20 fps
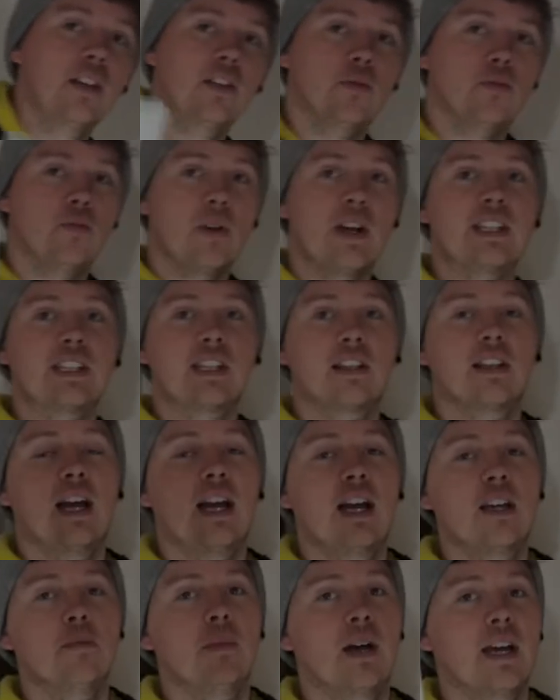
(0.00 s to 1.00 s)
the risk that
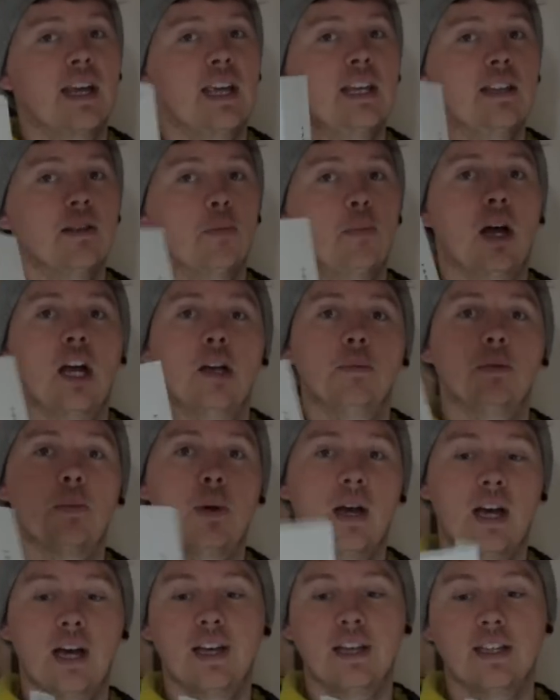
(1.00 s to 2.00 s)
I might hit the pipes
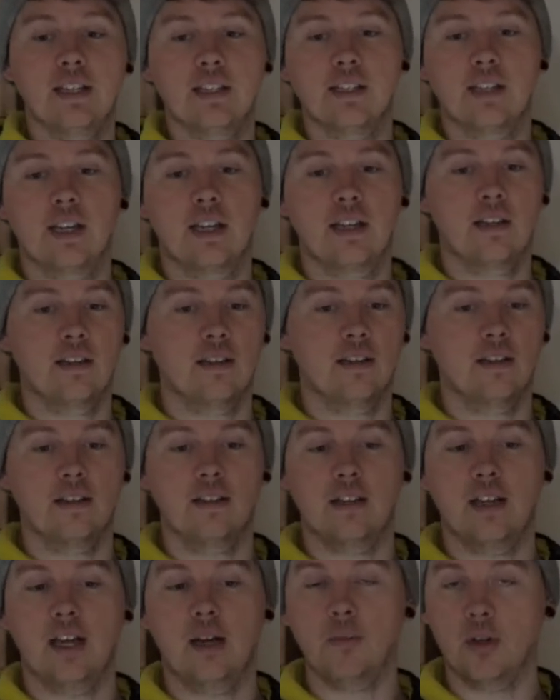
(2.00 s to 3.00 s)
behind,
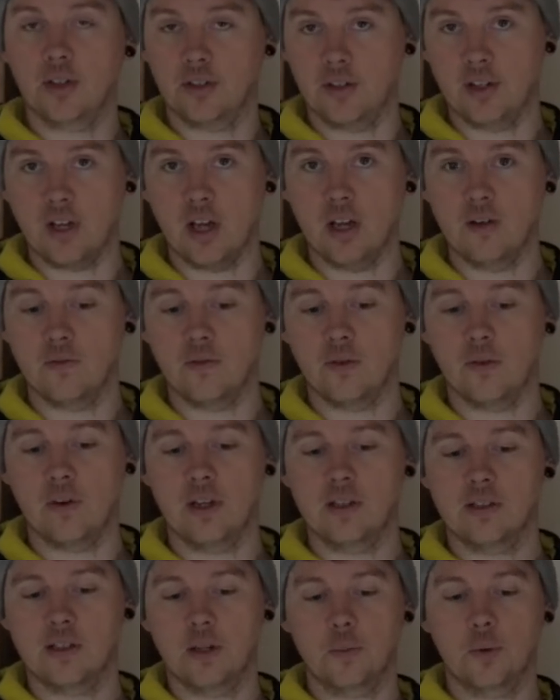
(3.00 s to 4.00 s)
I'm not going to go for
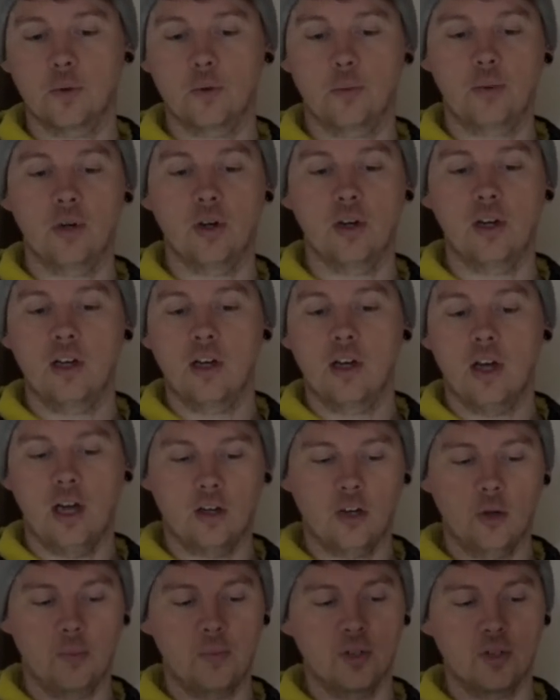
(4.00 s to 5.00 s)
it. So we will put a
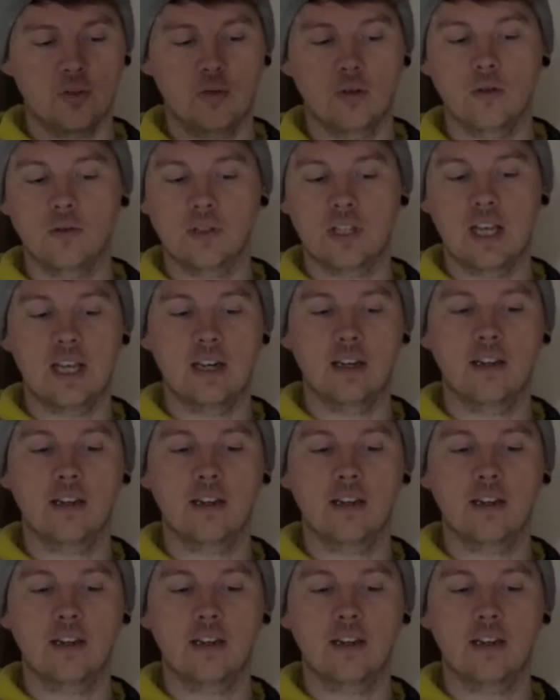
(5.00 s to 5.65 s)
couple of screws in.